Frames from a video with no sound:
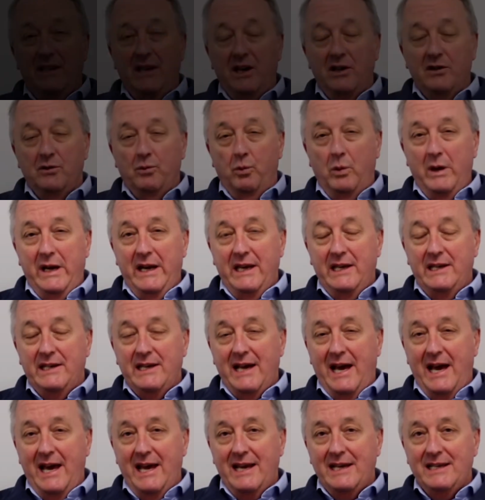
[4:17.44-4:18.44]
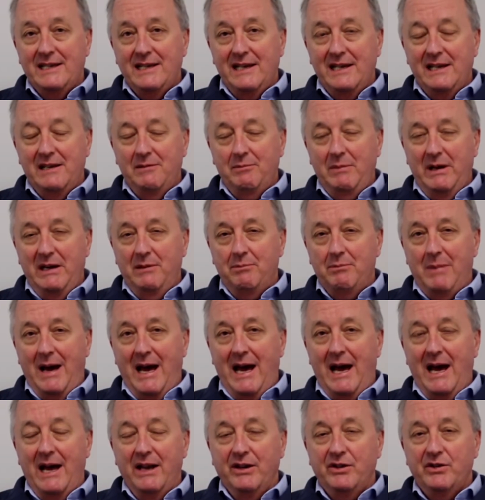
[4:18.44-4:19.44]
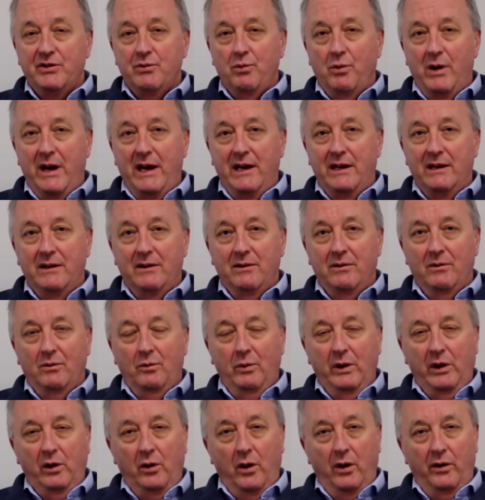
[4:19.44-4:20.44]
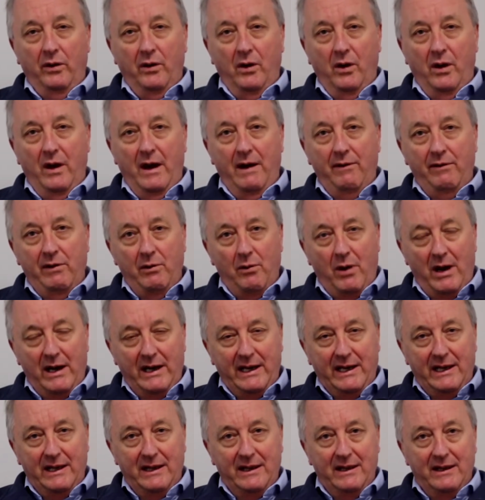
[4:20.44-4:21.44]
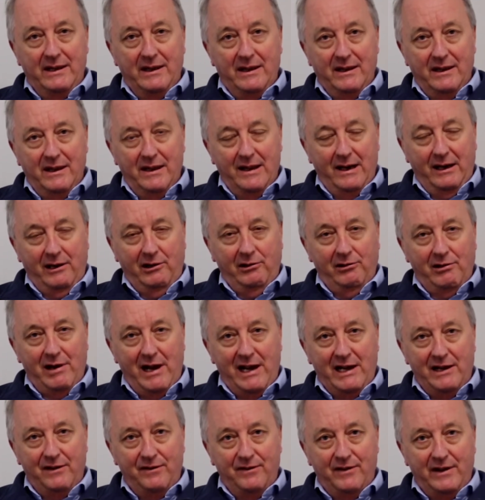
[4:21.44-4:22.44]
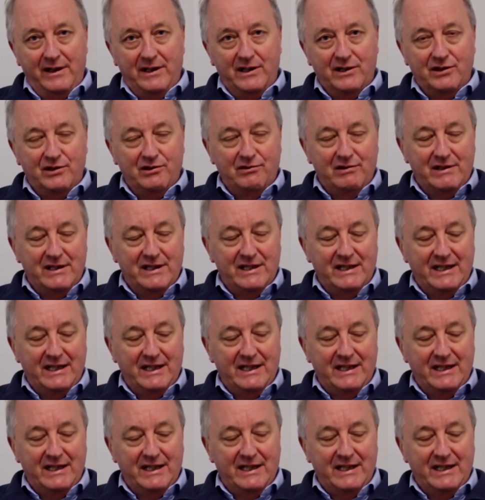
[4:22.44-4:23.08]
those weird days in mid-March when we got everyone in the creative industries